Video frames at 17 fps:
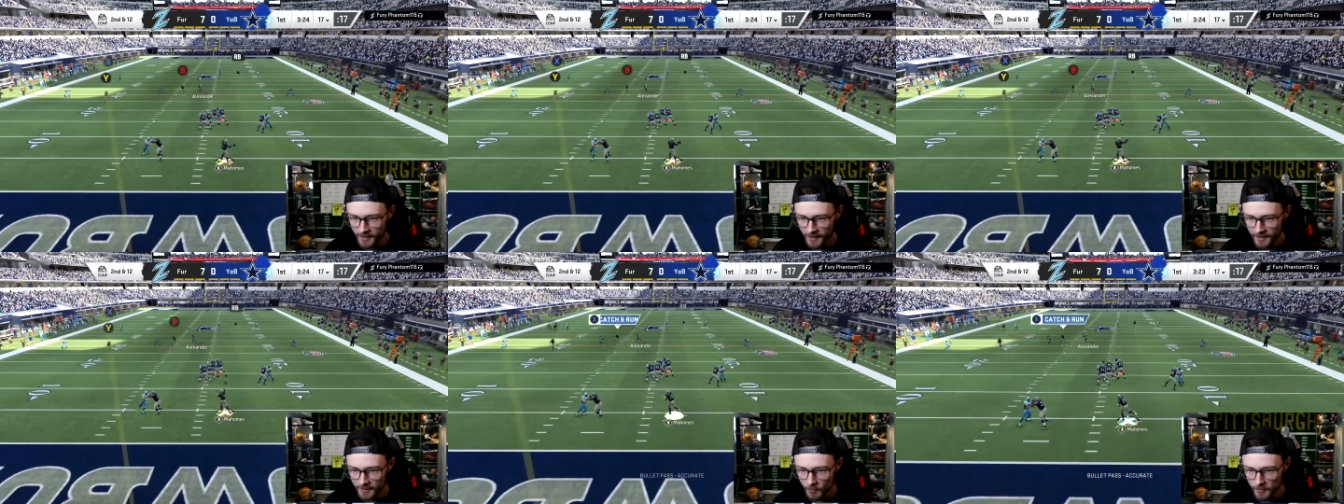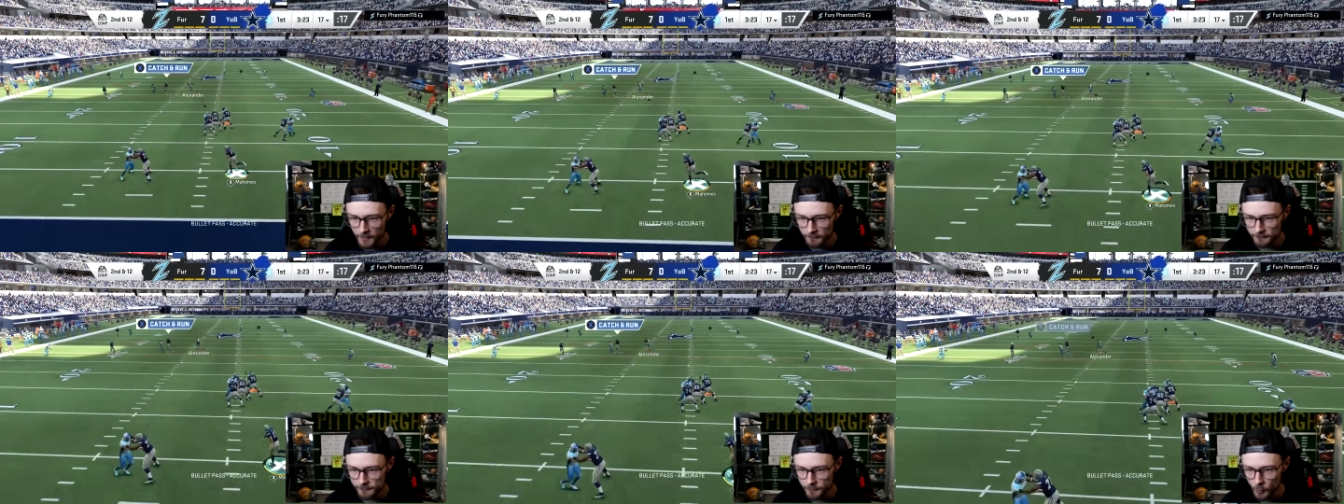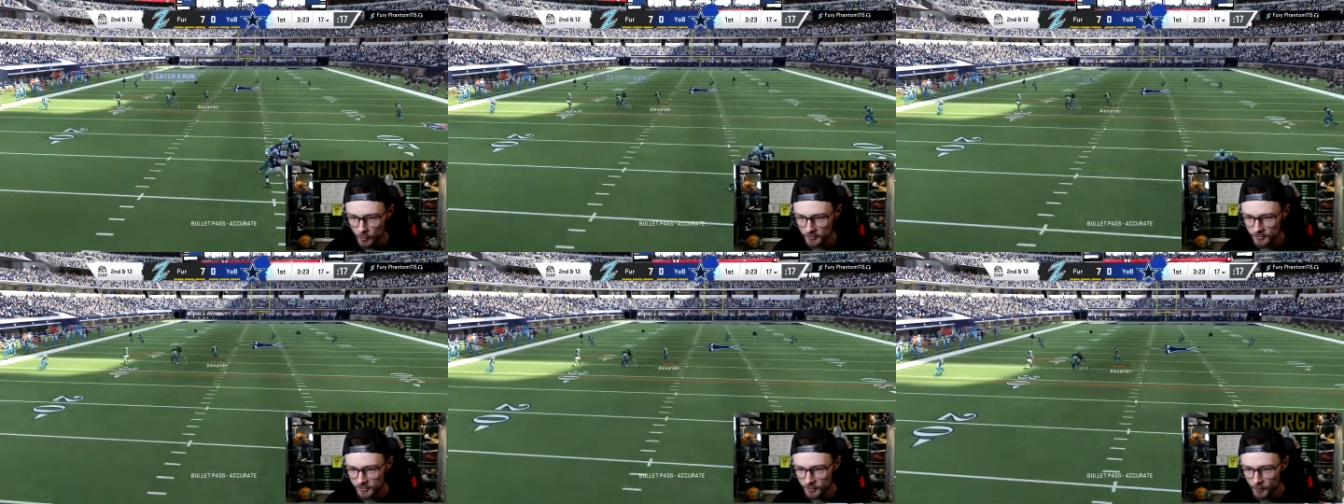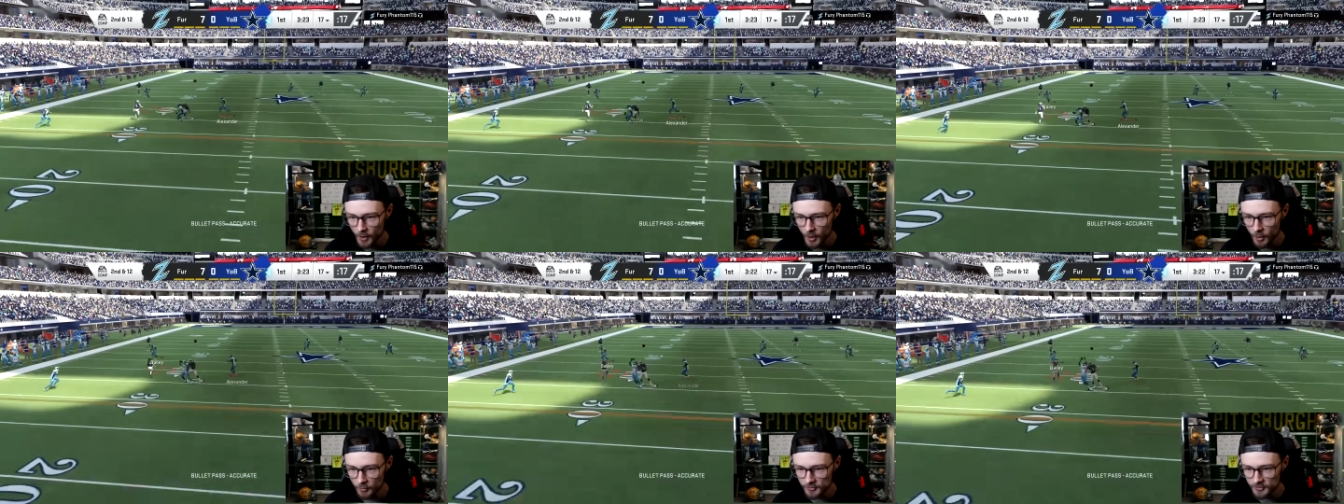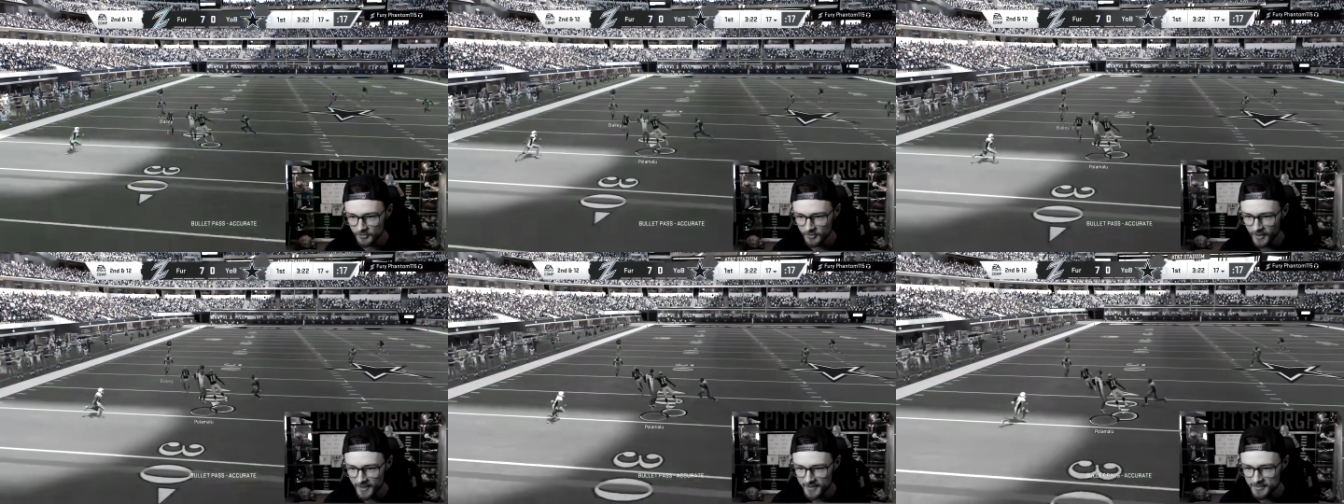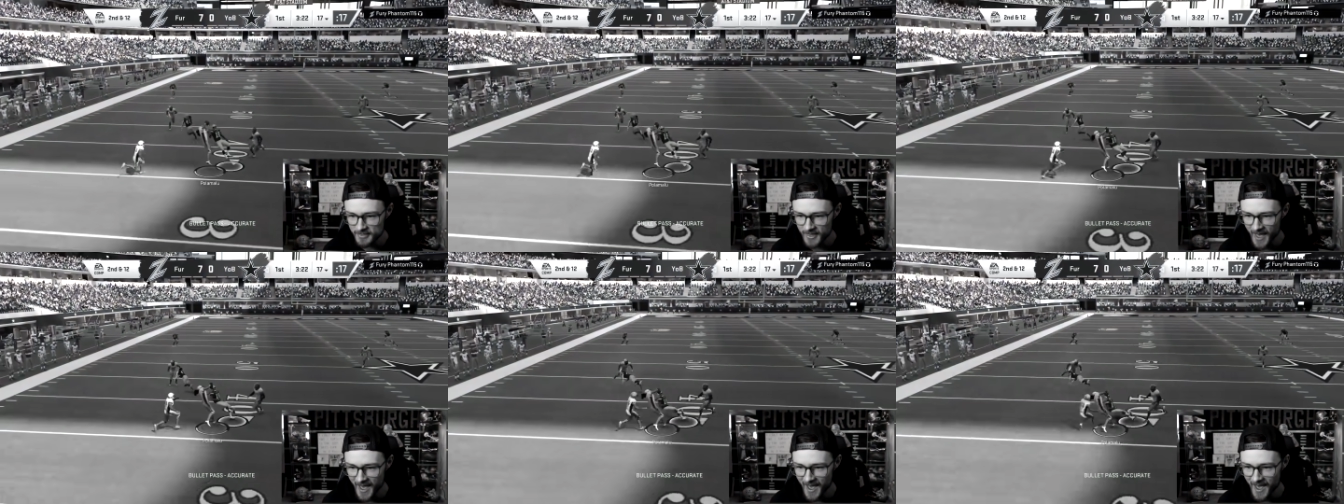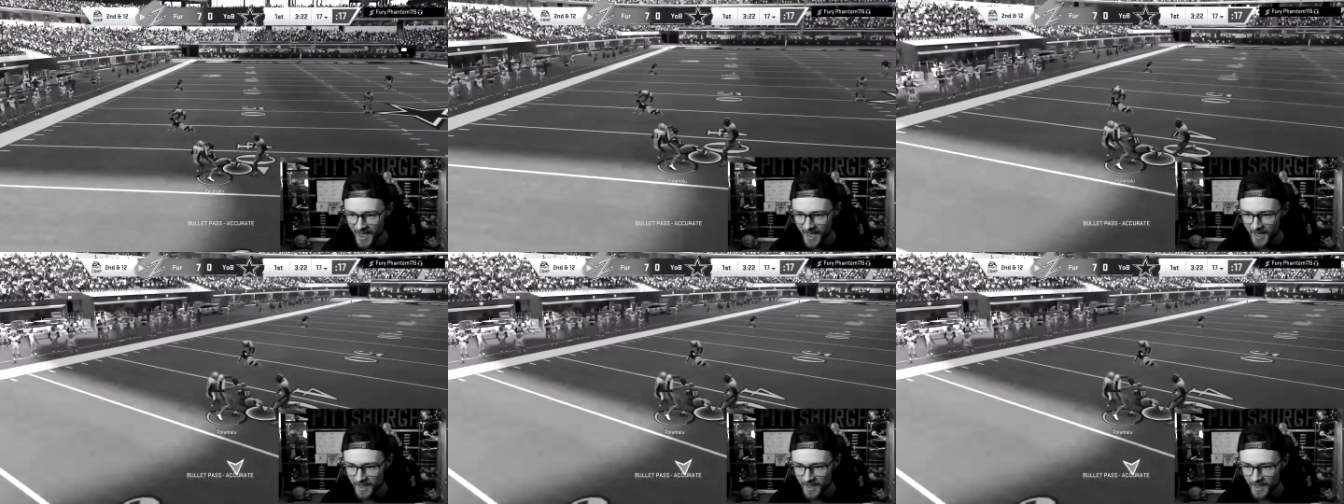I don't want to force throws like that.